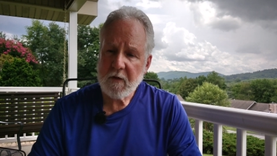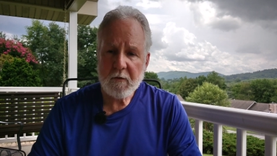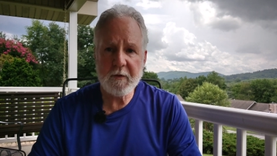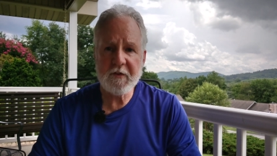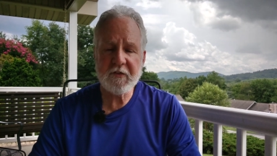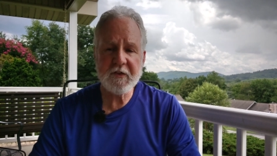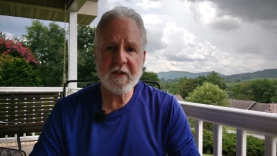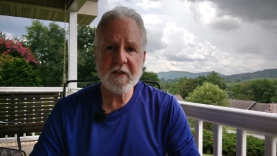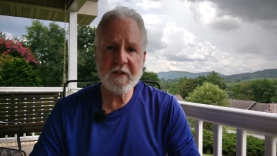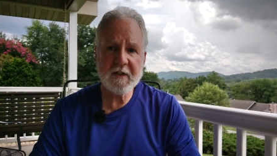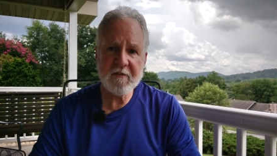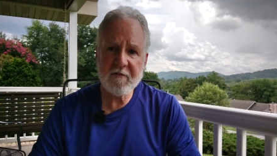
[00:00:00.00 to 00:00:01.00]
We see it
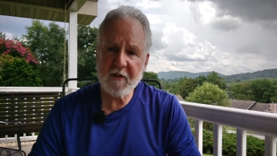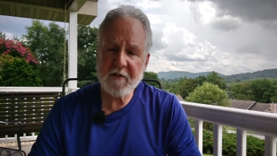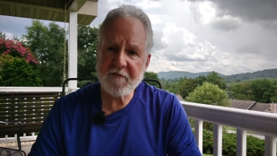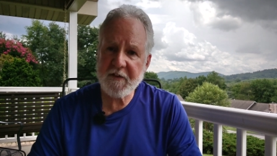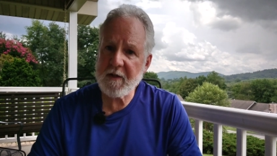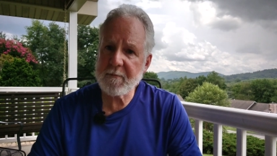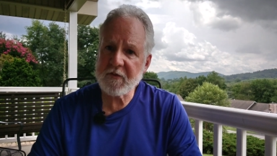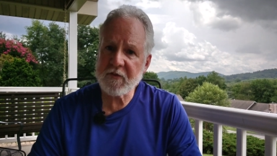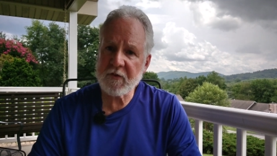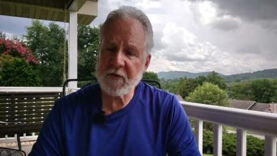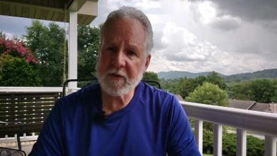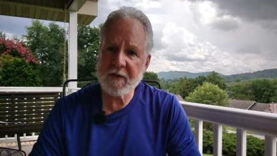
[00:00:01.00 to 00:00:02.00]
in the very famous
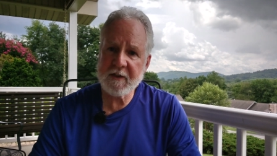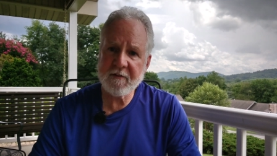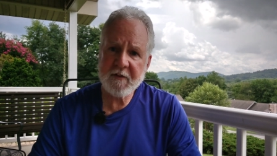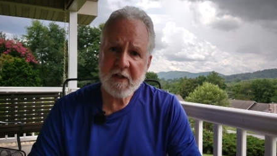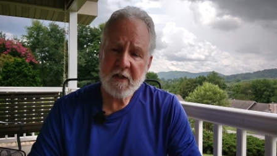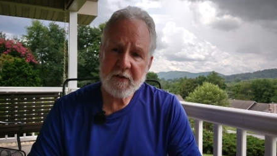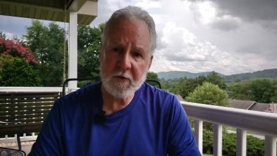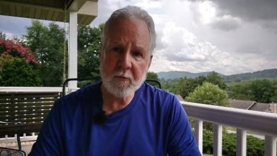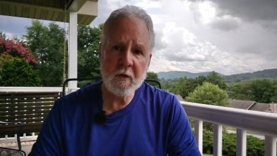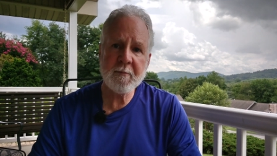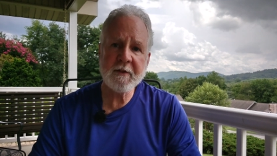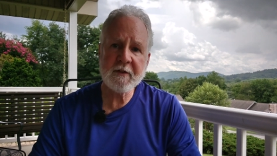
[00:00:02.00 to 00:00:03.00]
story of the
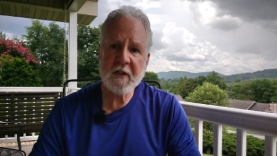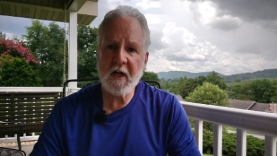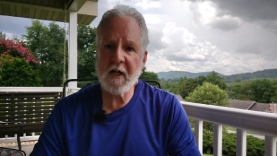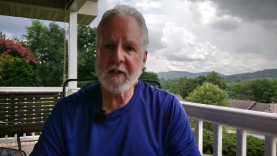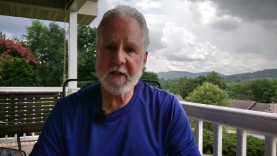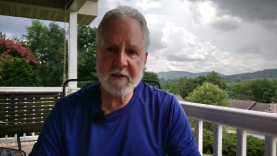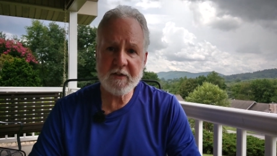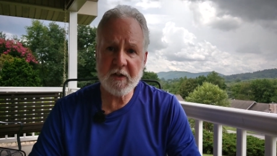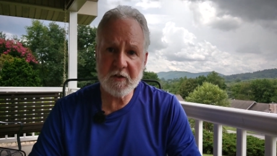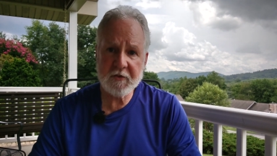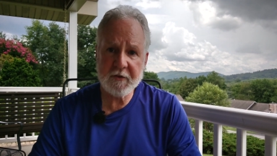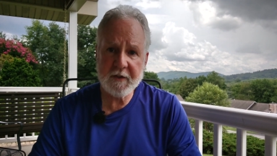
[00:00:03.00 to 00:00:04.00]
woman caught in
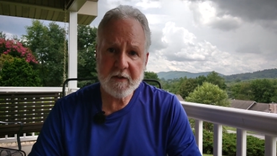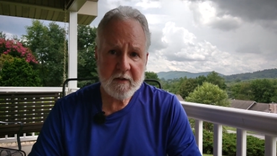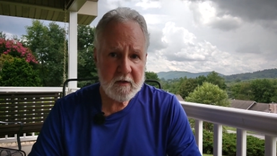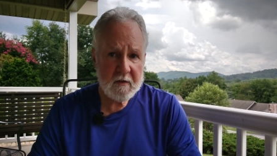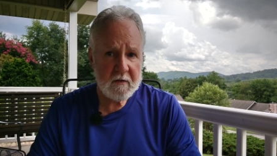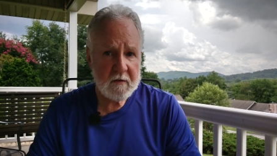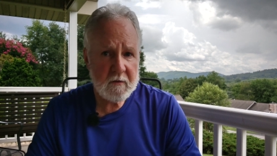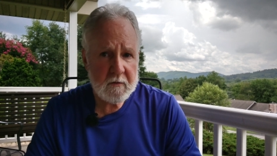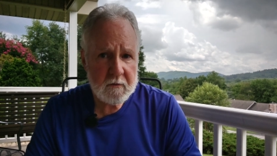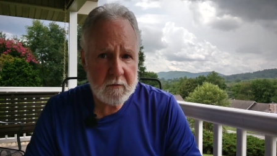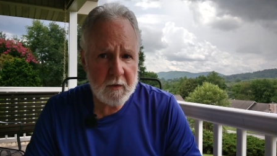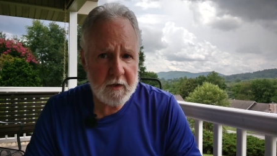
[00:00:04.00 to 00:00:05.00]
adultery.
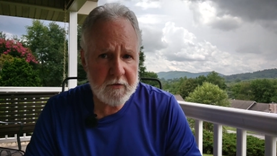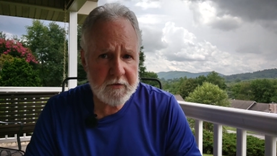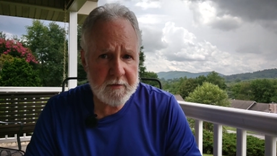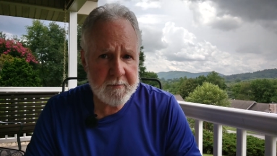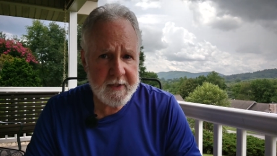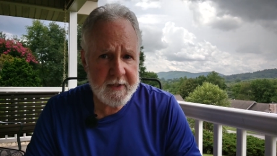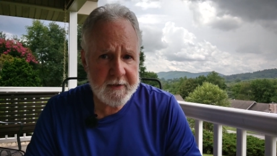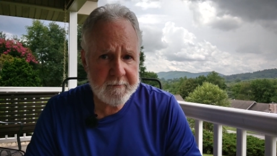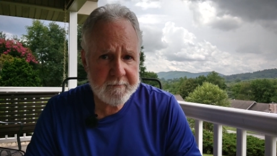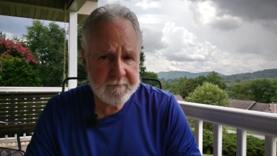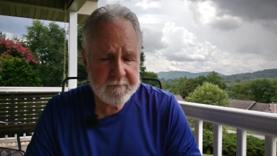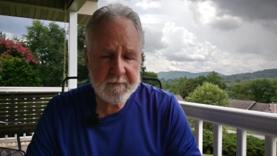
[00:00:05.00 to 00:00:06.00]
Where's the man?
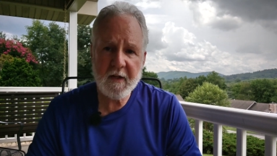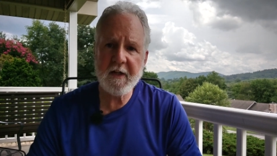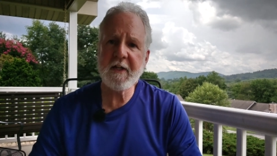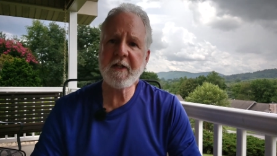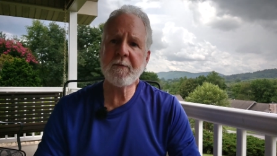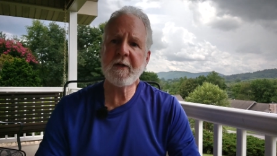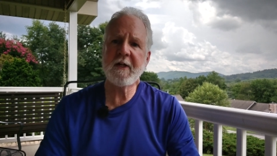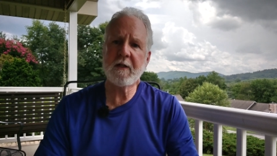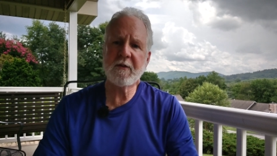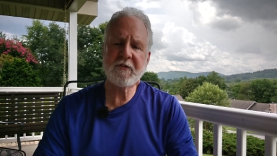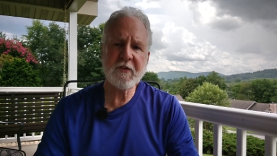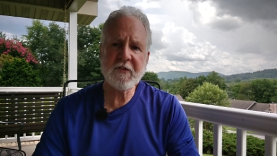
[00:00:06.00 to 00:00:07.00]
Anyway, it
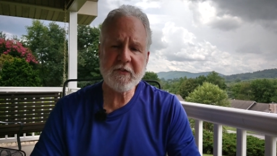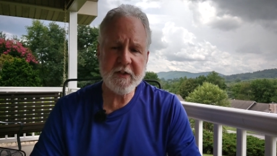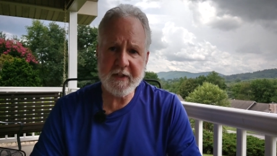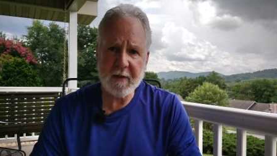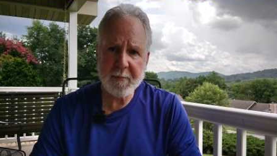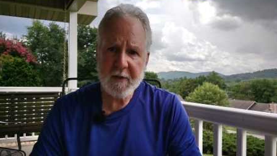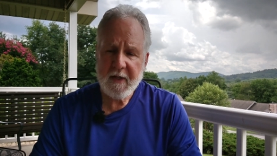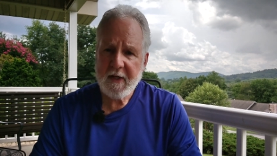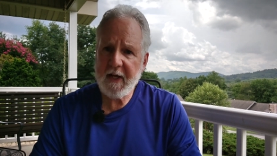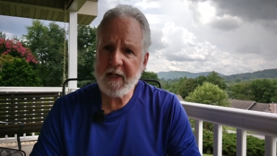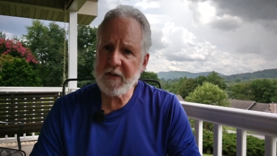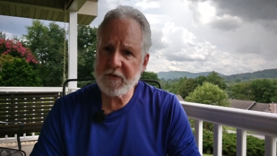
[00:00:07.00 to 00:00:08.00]
was a setup.
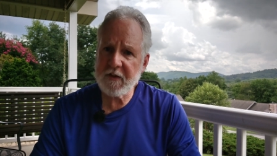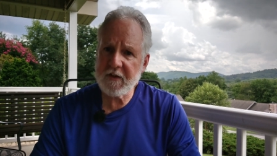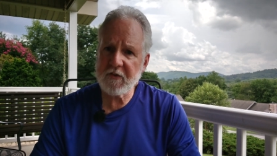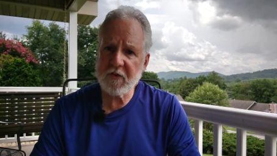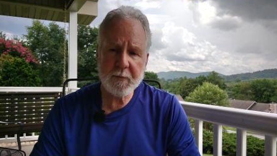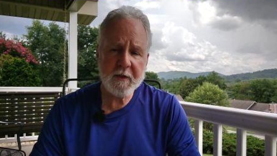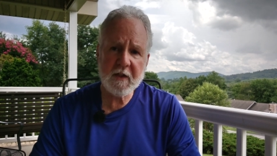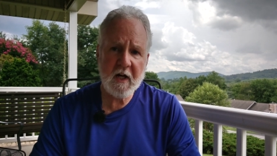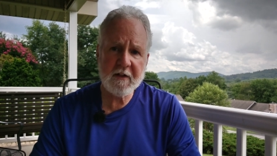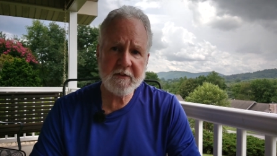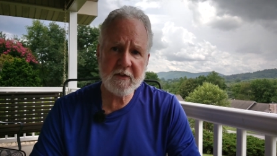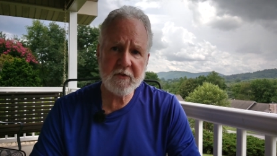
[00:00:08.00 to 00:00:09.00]
Hey, Jesus, we
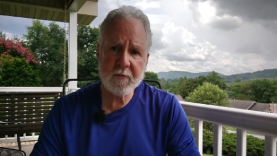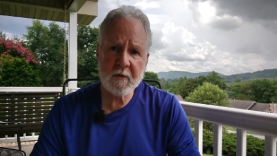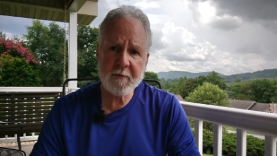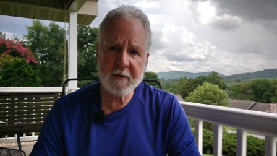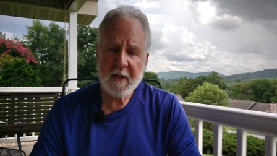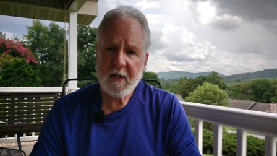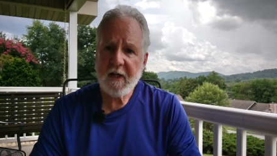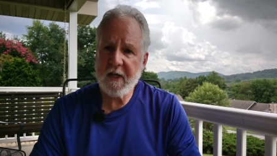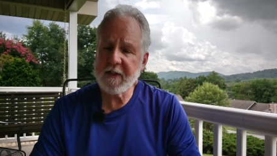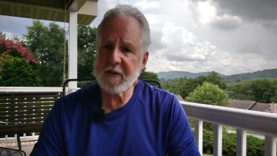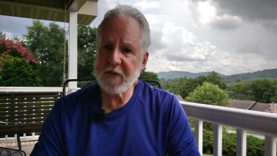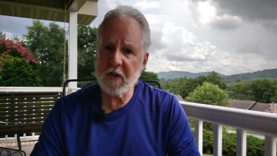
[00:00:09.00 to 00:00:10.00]
caught this woman
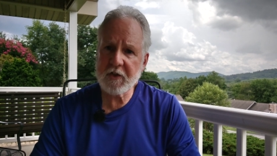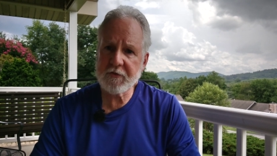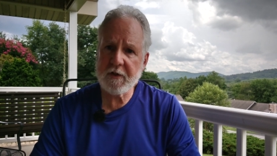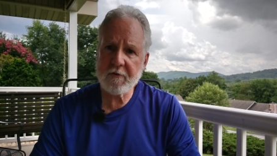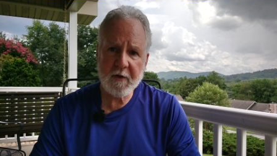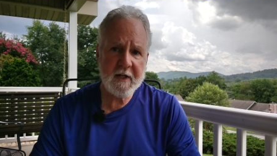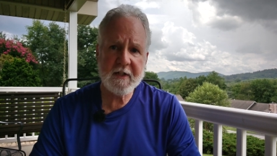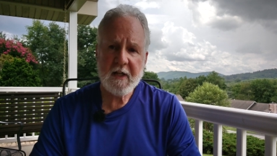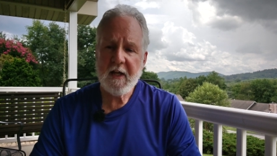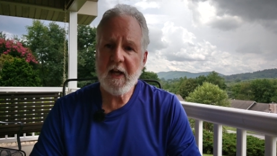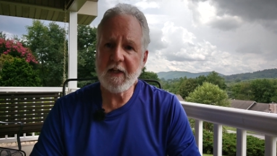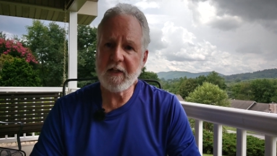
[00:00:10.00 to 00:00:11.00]
in adultery right
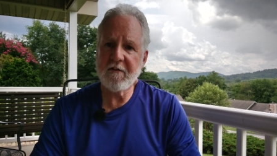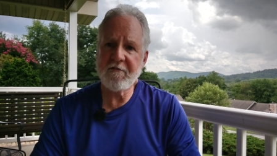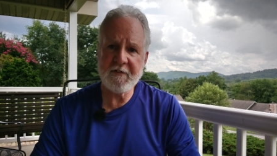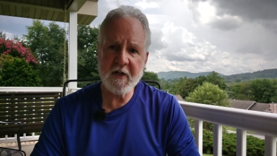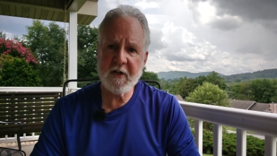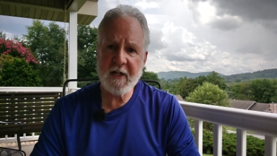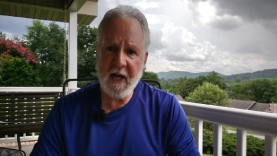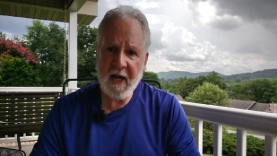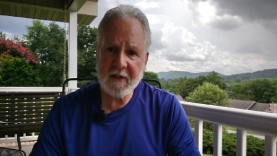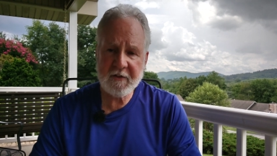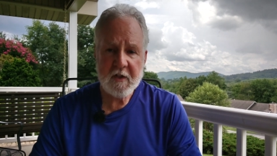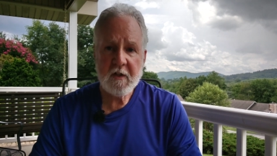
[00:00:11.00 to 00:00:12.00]
in the very
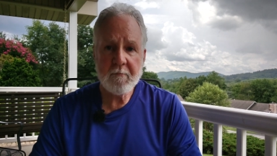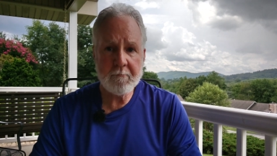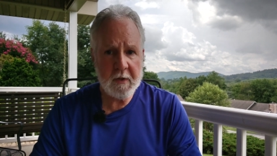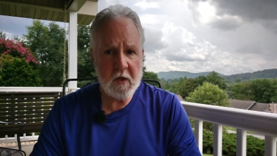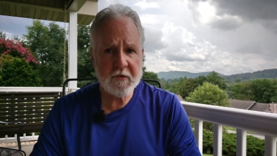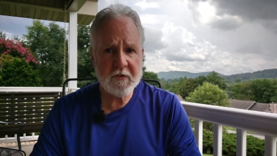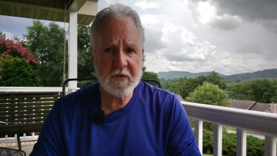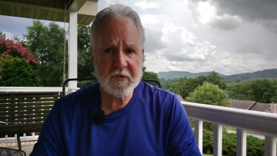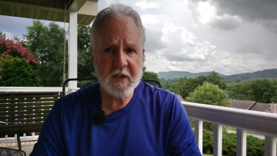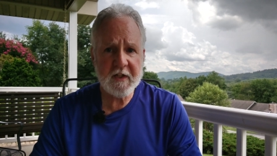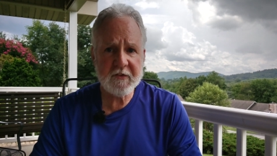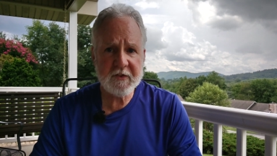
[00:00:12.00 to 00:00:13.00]
act. Moses
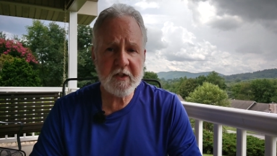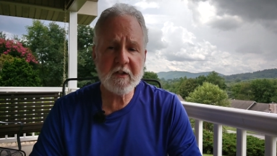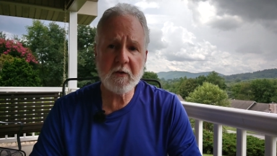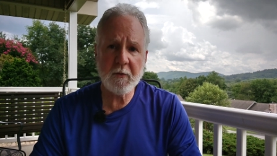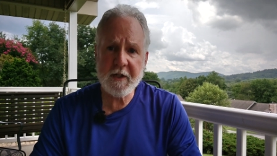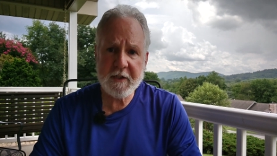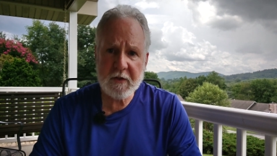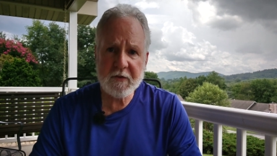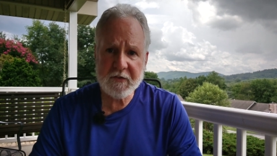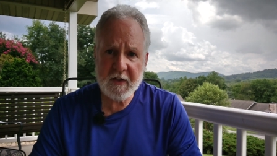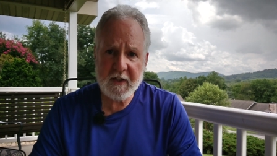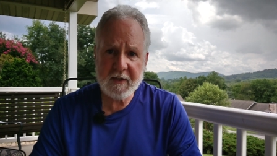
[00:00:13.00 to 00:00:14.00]
says, kill her. What do you
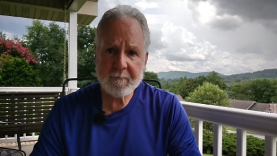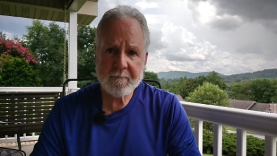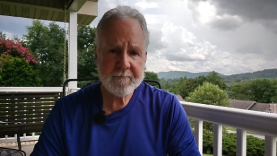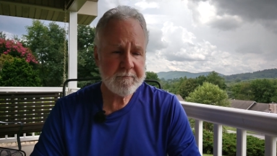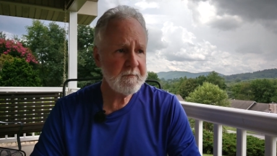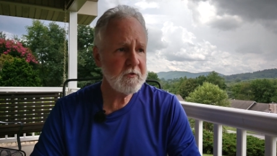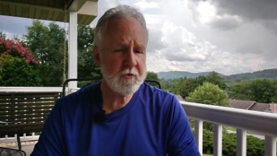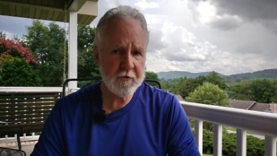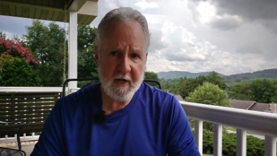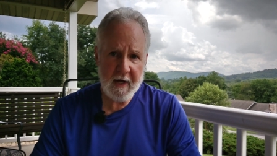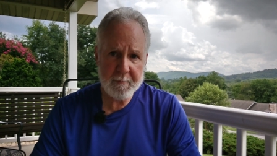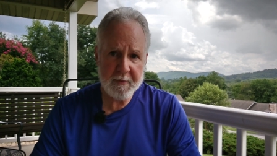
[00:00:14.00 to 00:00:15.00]
say?
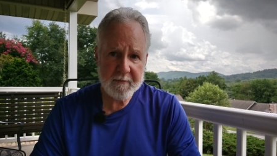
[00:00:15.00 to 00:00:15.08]
Trap.